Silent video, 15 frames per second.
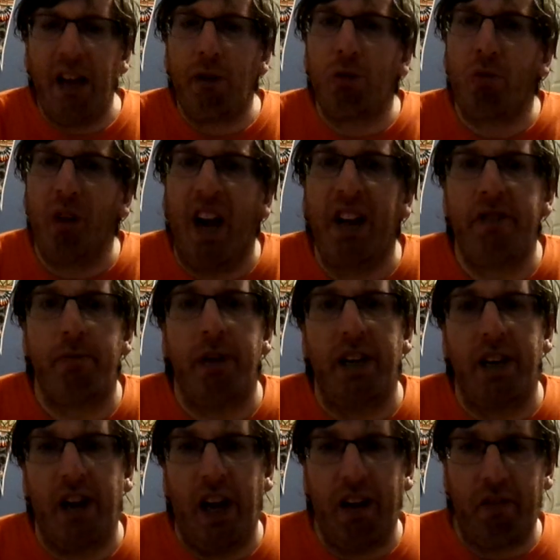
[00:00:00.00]

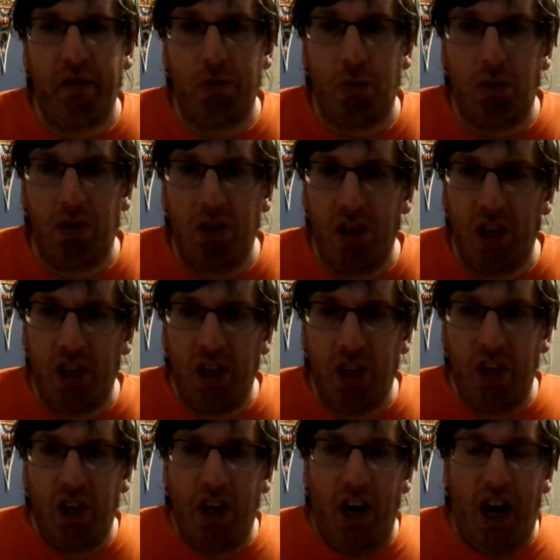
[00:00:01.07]
graduated high school.
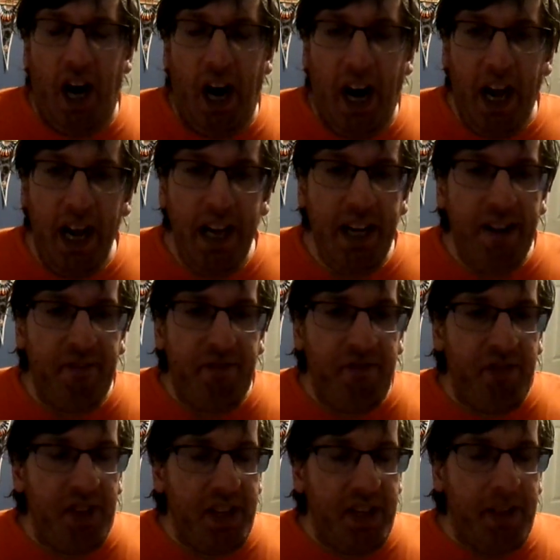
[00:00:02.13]
I
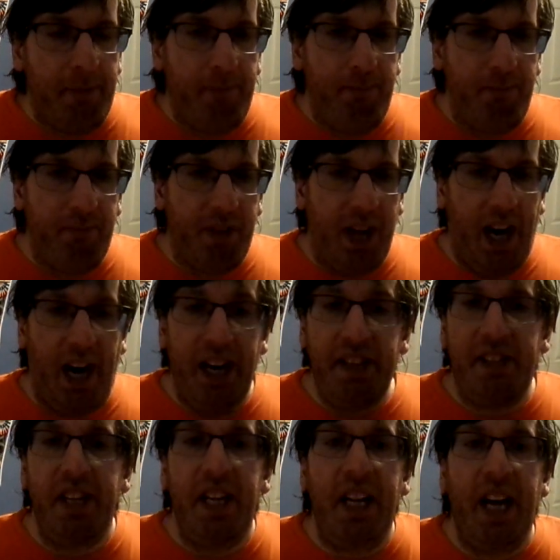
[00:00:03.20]
I
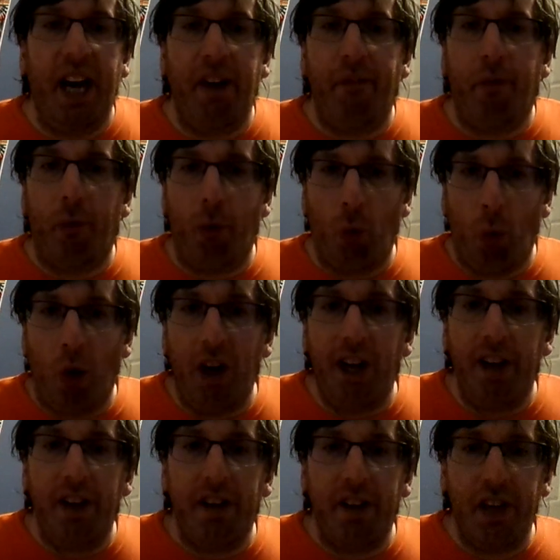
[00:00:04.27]
did have
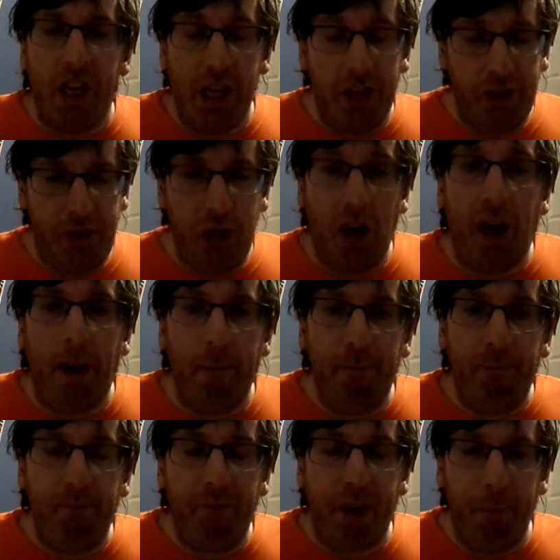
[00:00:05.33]
one job
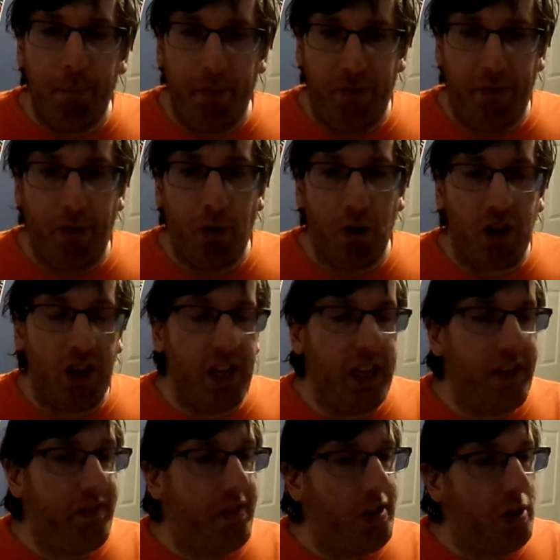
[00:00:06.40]
before,
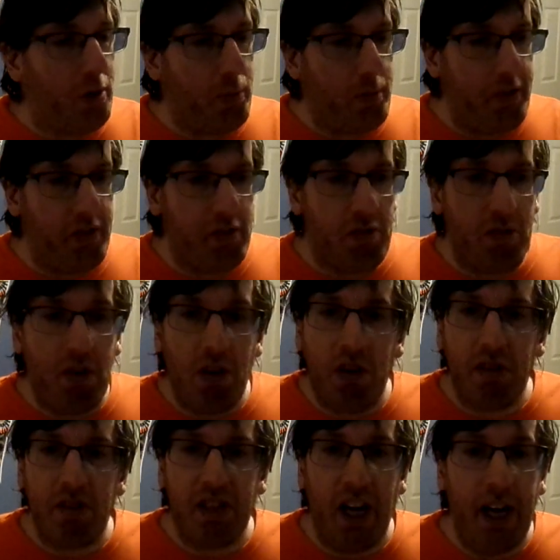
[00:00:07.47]
even though it was a
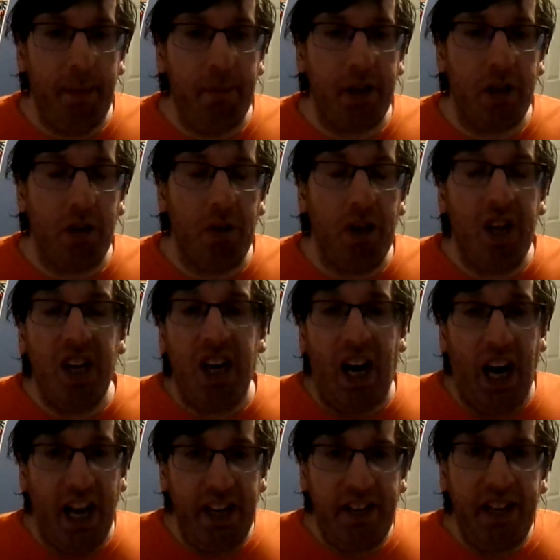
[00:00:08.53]
long time ago.
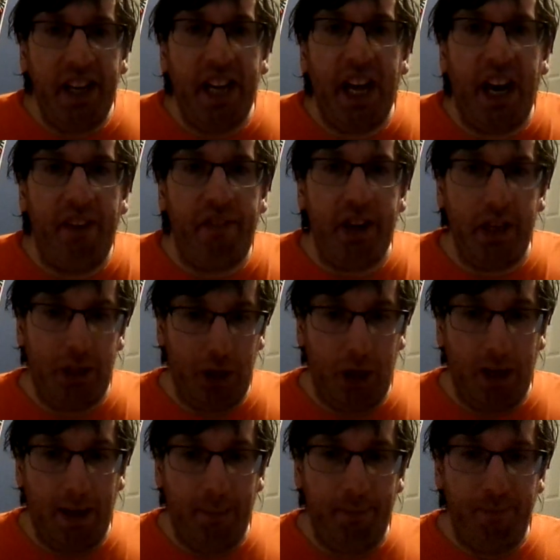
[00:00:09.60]
I did have a
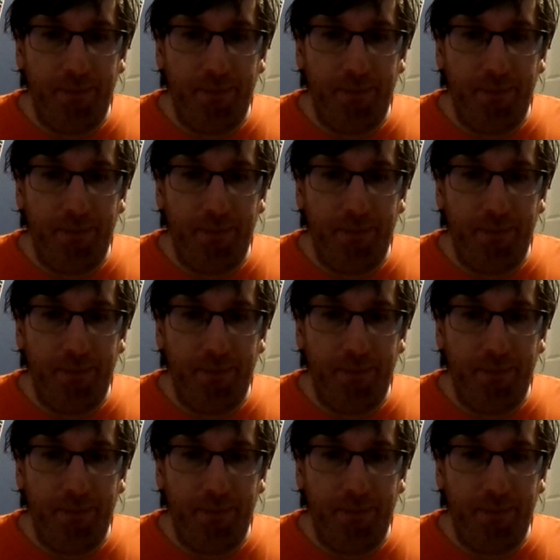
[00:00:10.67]
job.